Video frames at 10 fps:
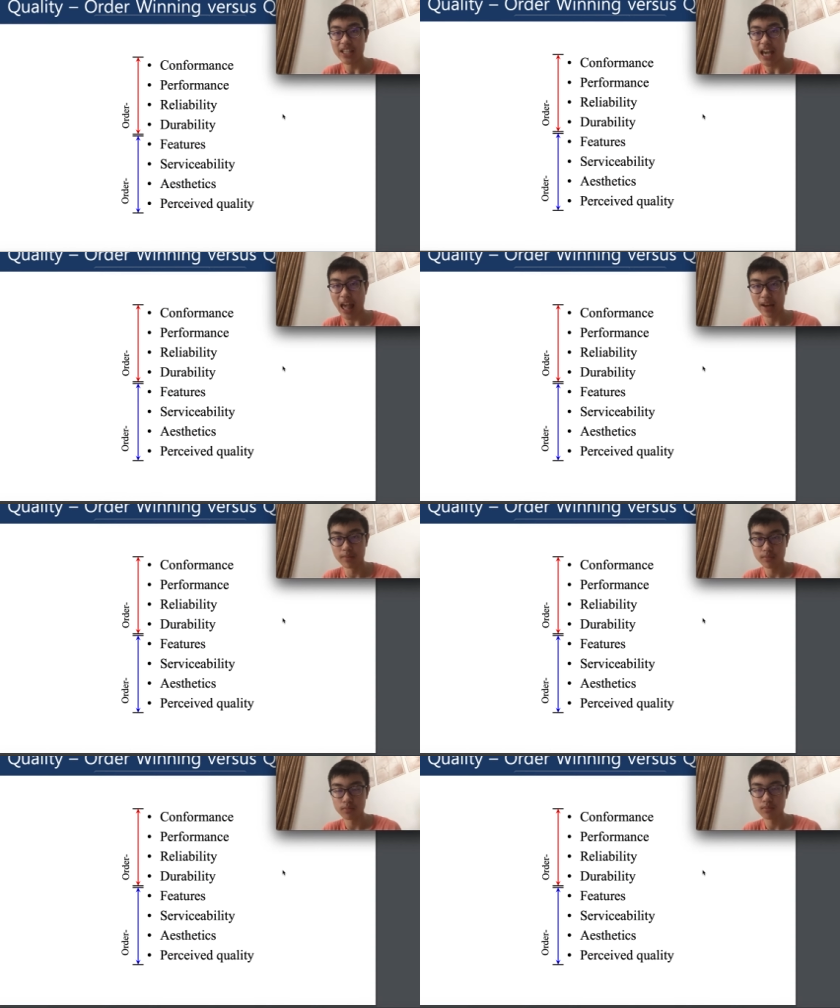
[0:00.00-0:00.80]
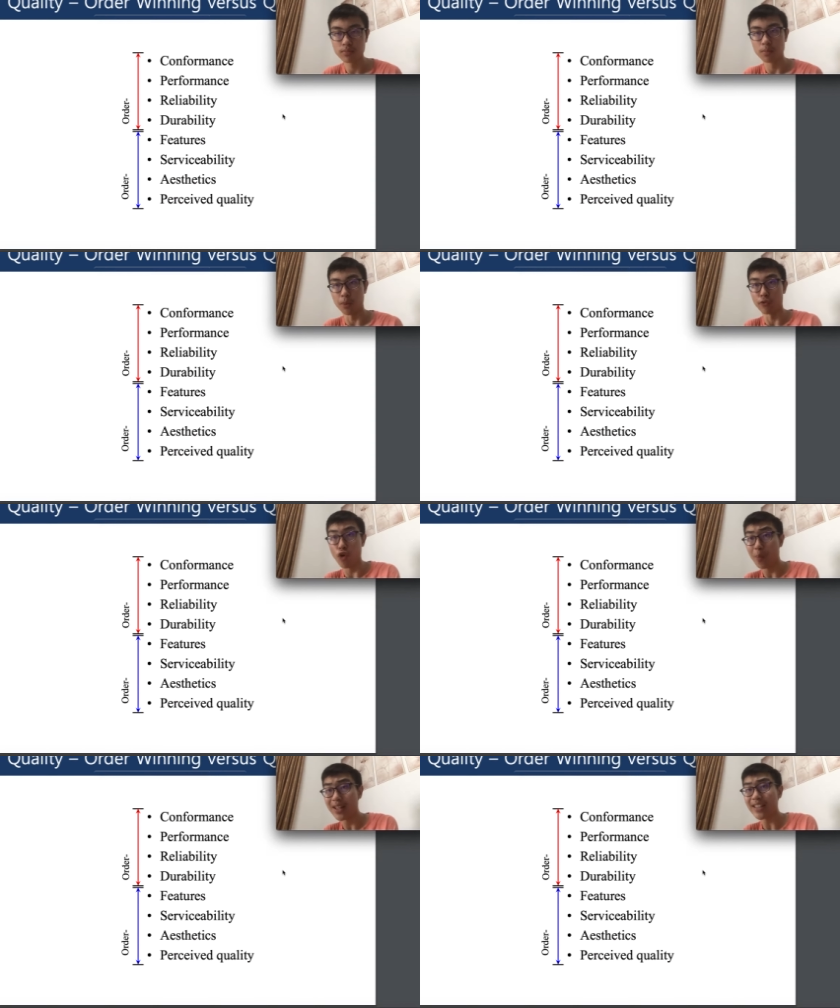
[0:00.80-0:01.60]
and
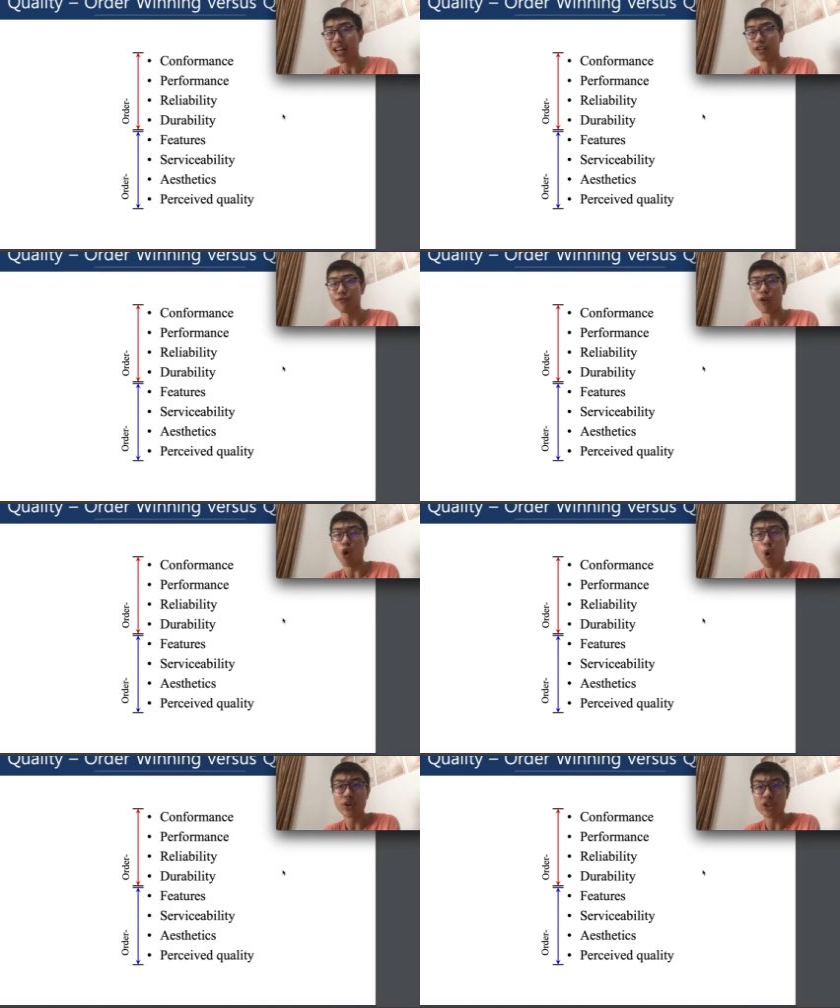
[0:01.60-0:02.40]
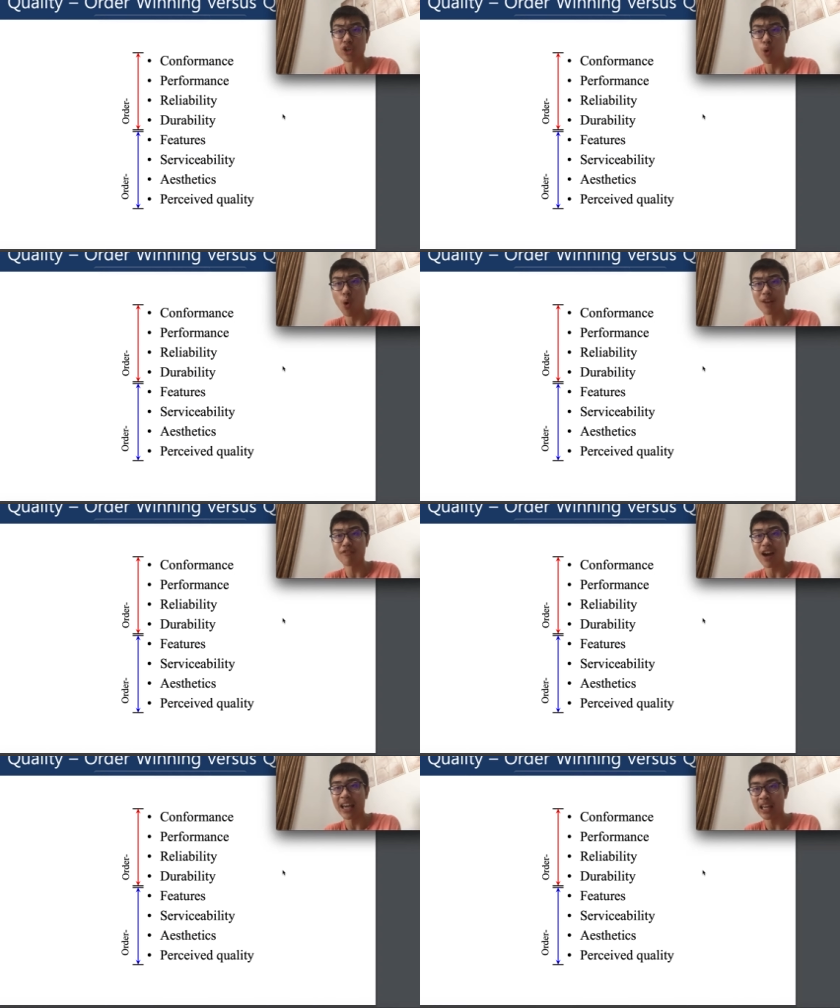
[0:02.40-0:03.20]
performance are the four order
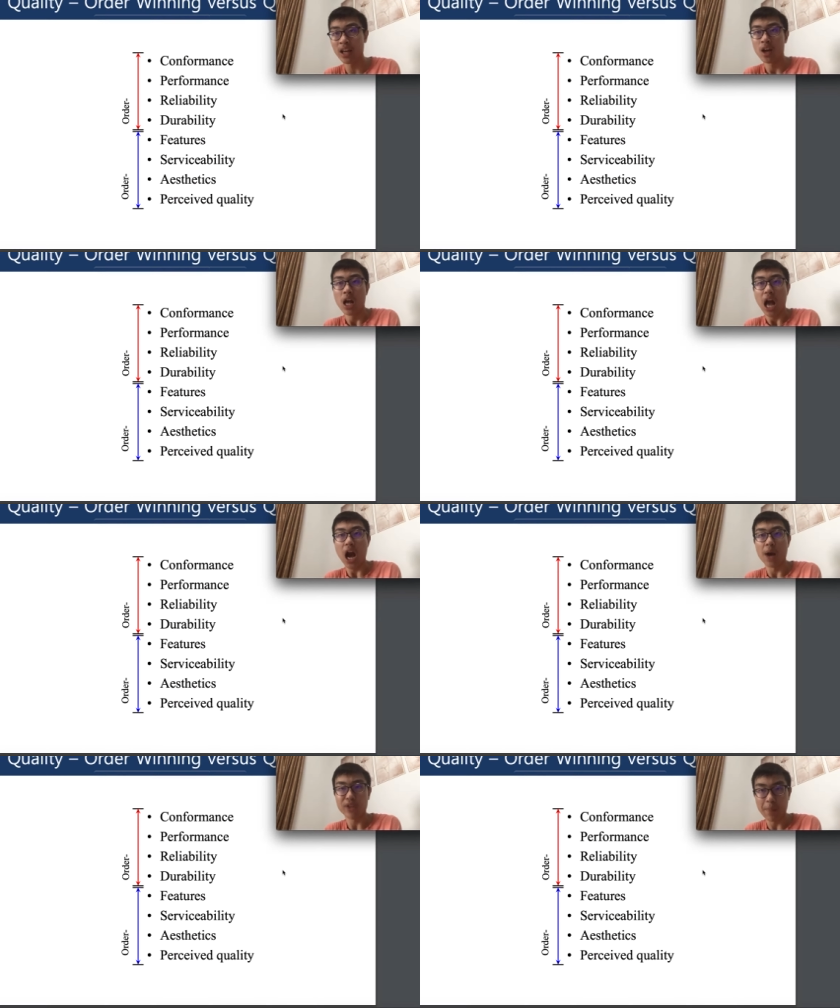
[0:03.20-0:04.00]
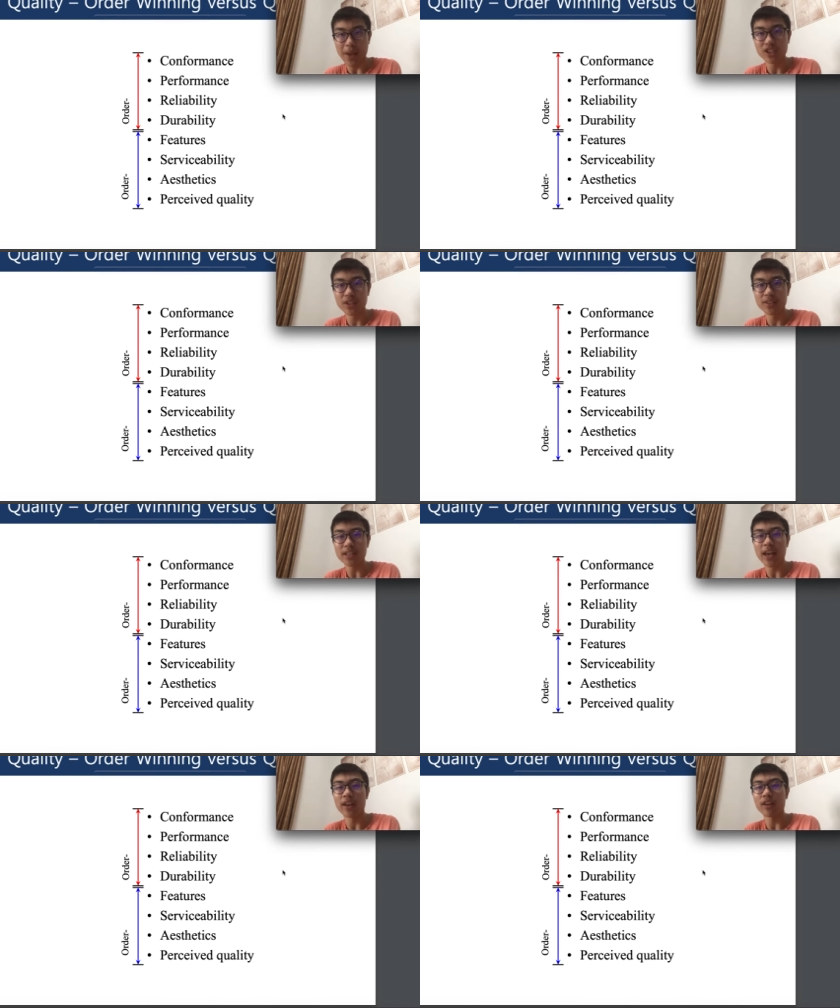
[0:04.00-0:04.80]
qualifying um, dimensions
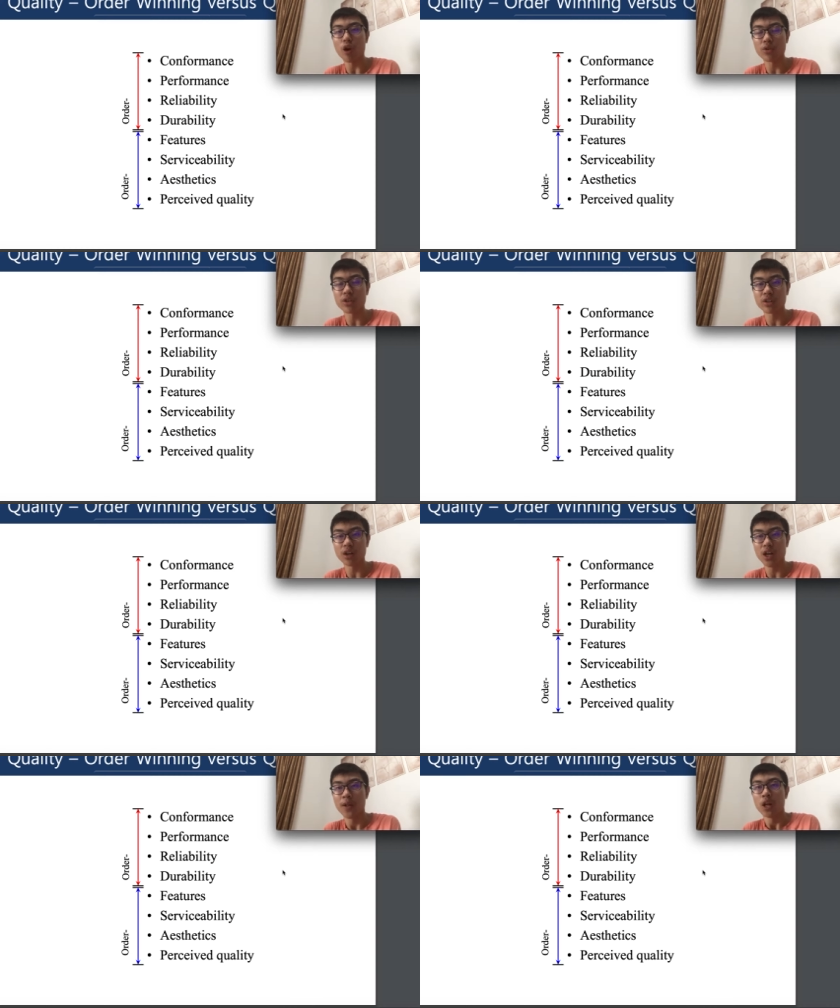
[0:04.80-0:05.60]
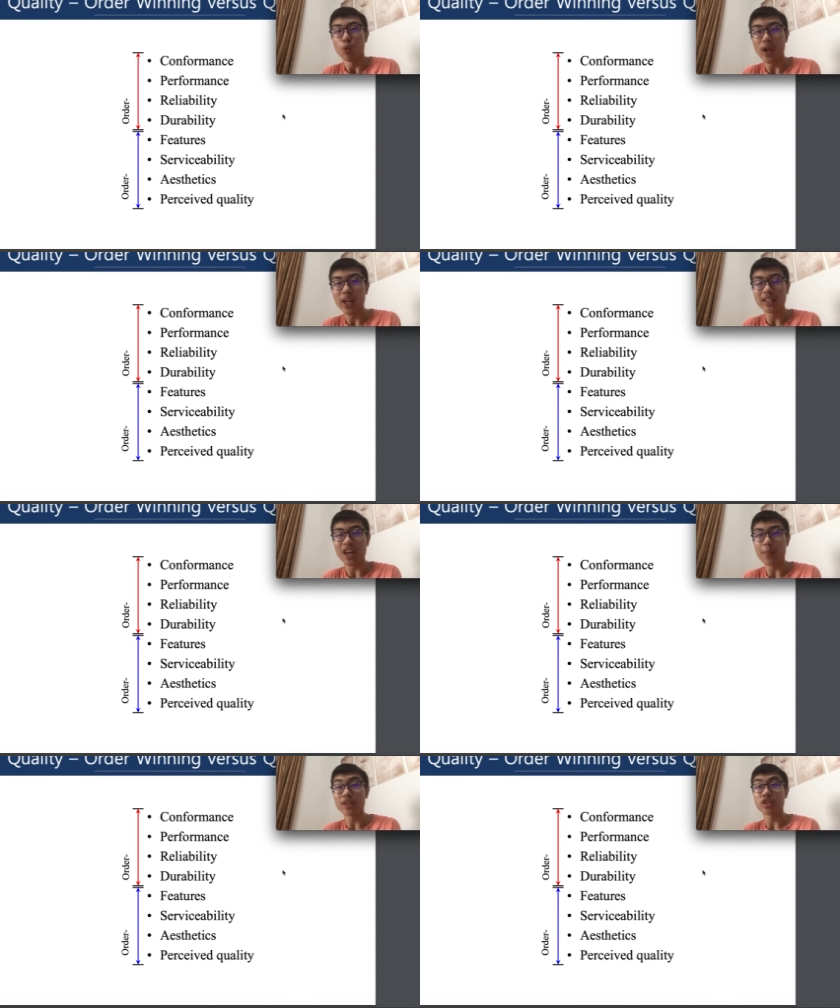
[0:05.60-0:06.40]
and other winning
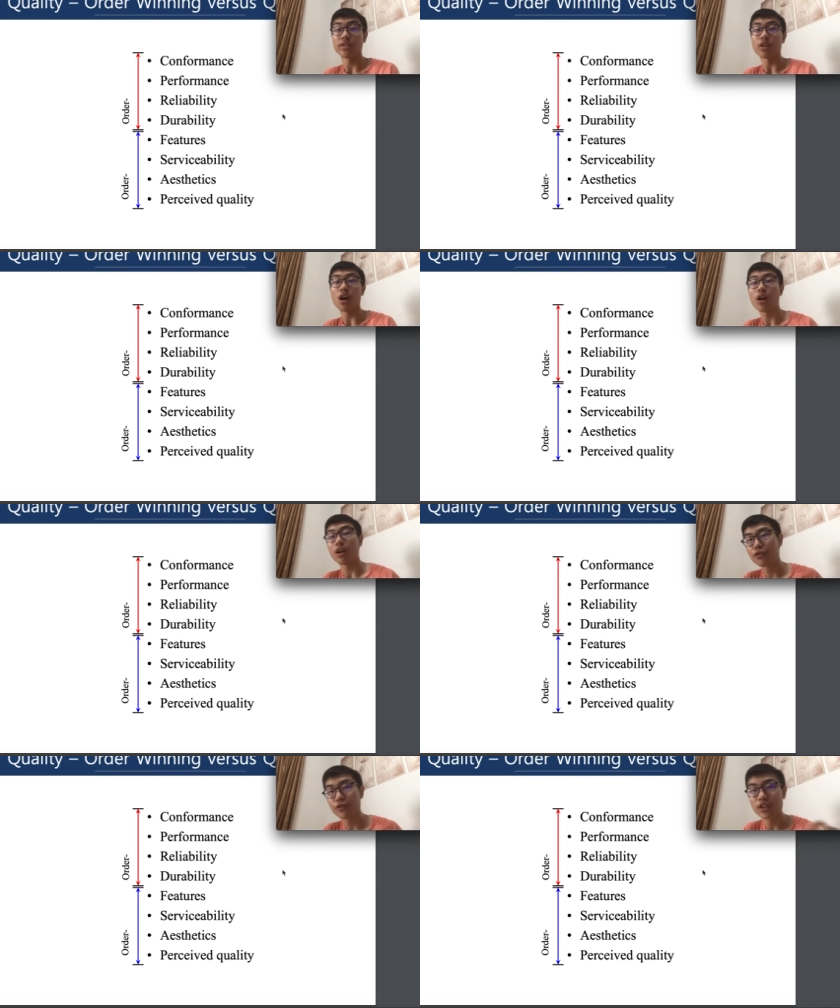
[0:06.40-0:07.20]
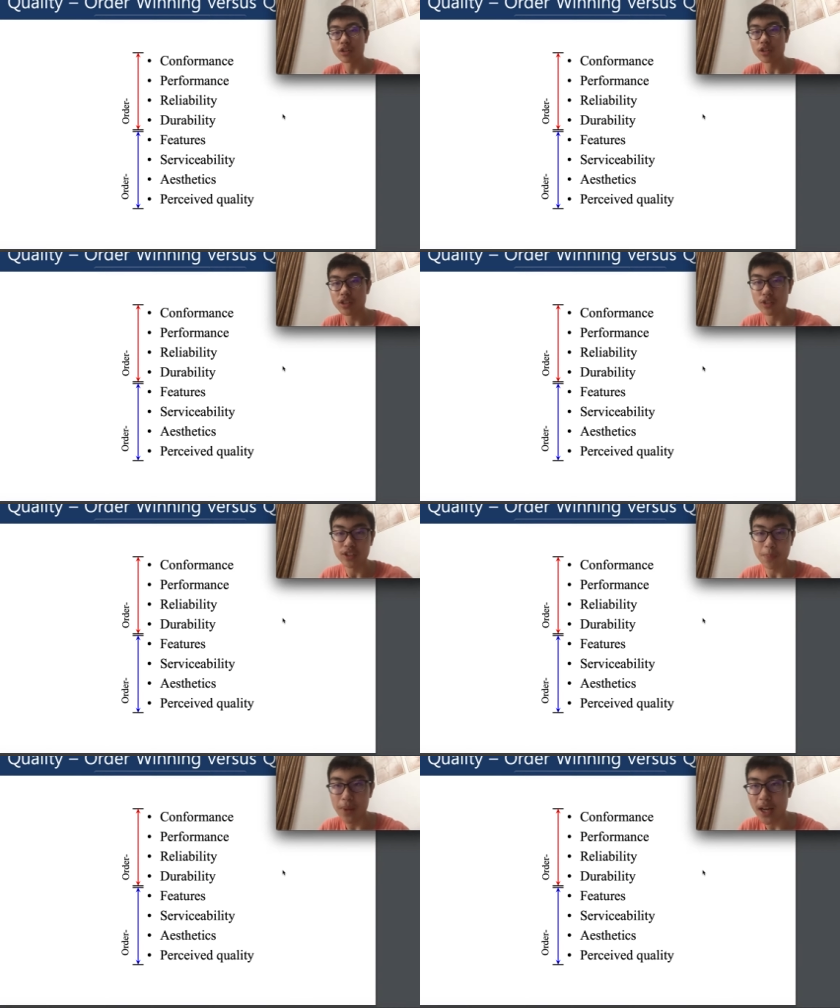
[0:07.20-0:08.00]
dimensions are feature
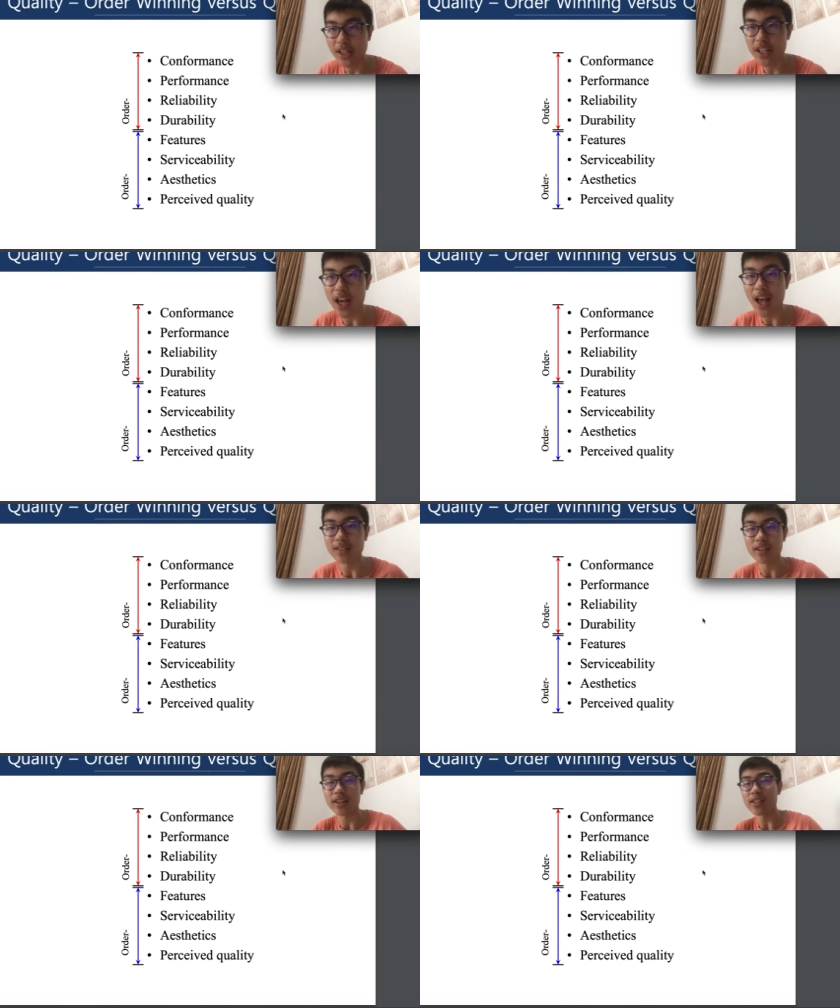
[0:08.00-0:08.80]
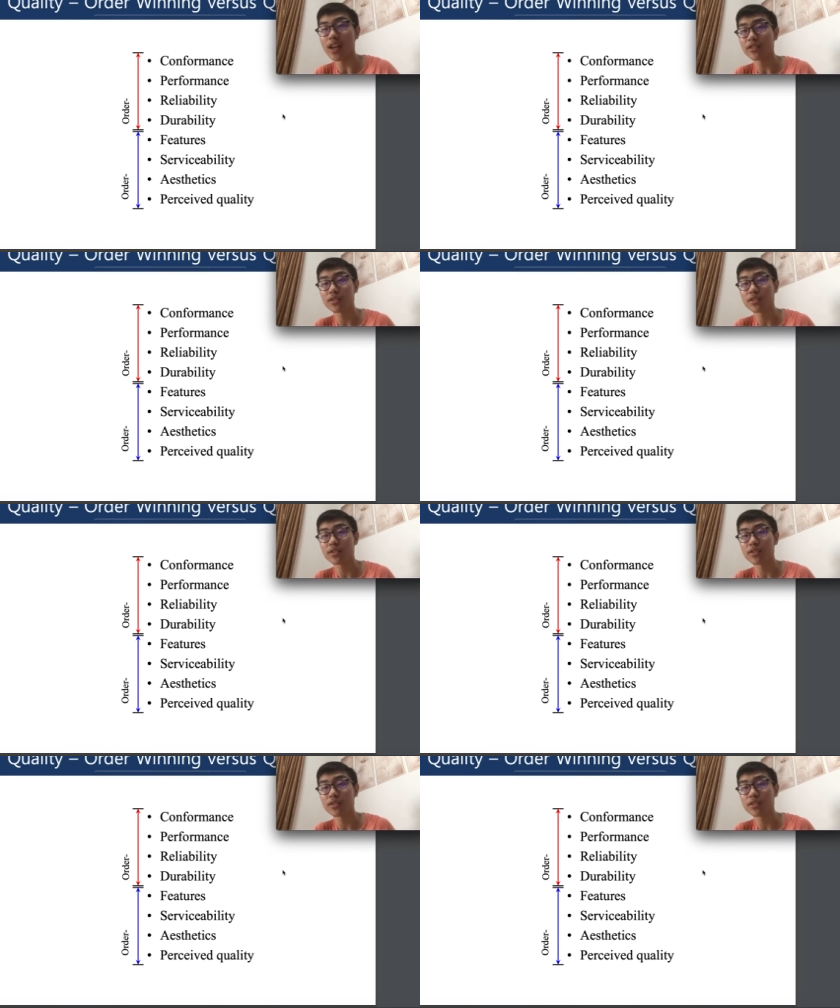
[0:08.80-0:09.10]
serviceability, aesthetics, and